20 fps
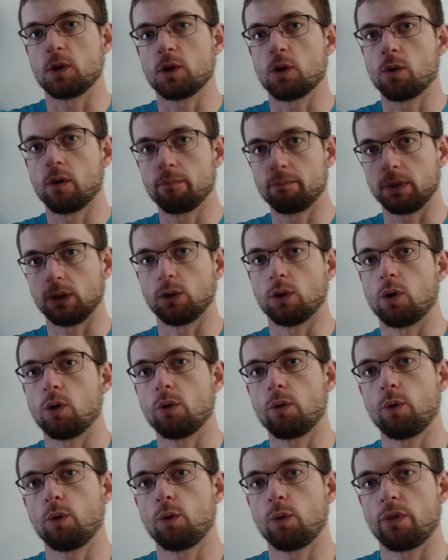going
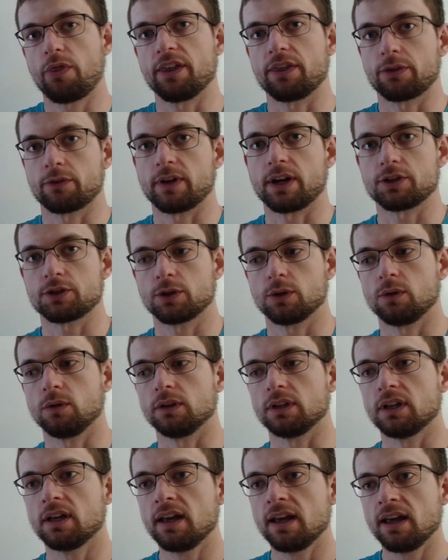below the
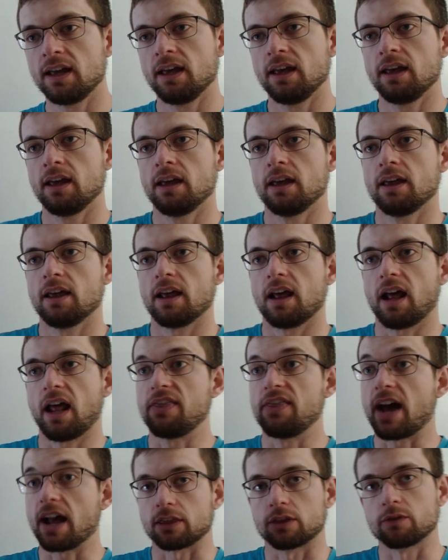threshold.
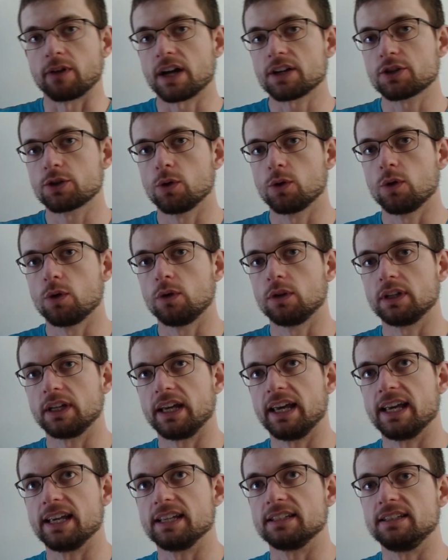And that threshold
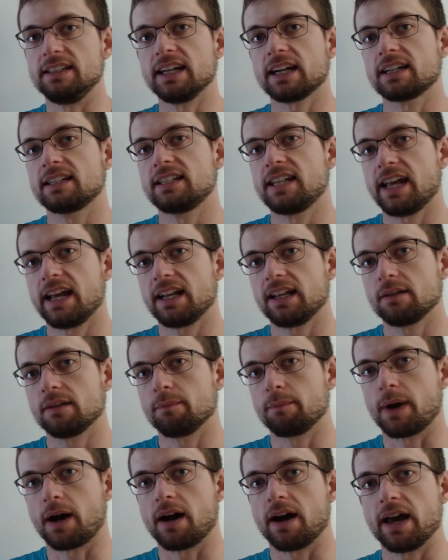is
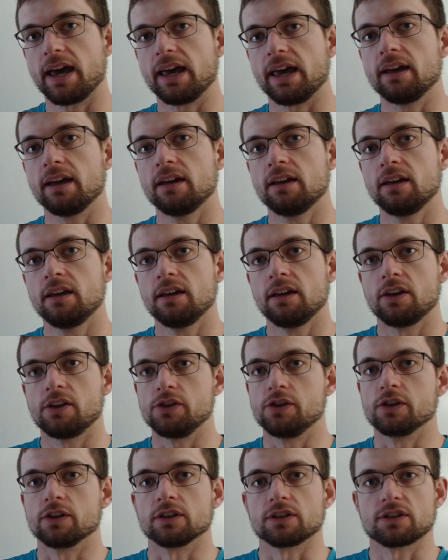dictated by
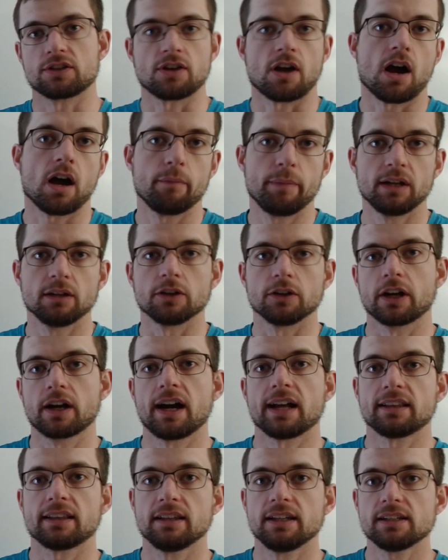your saw bill or
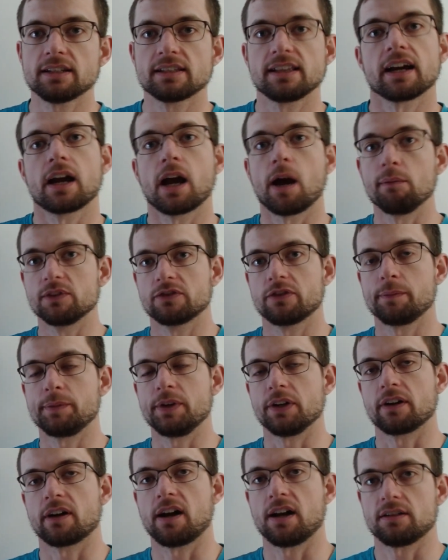cut list that comes from
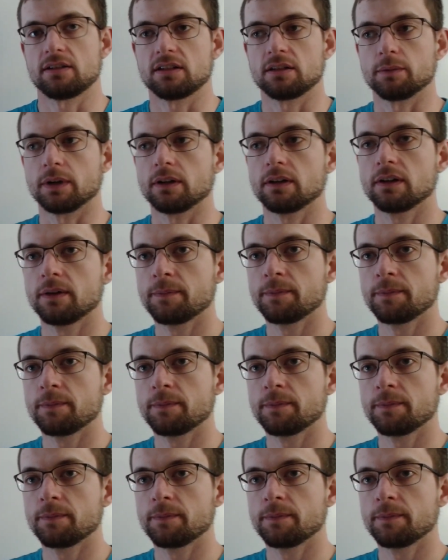your customer.